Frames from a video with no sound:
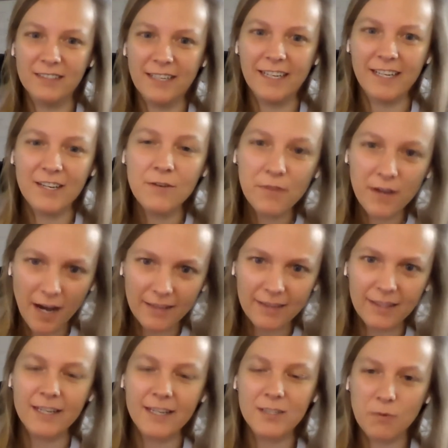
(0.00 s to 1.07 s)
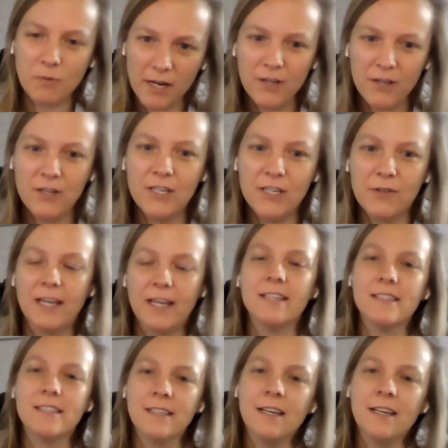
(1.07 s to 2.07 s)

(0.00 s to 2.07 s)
Like, you've got this. Why don't you do this?